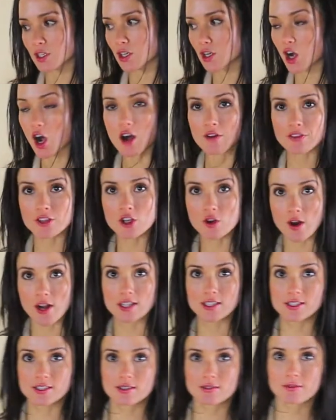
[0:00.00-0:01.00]
coffee
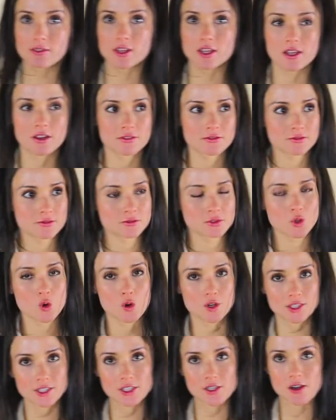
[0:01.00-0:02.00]
grinds, the
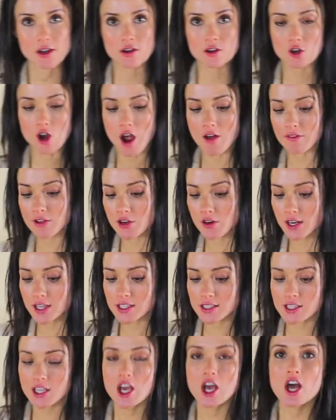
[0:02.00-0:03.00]
coarsely ground coffee
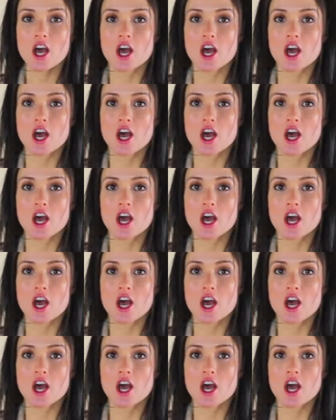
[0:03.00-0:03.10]
grinds,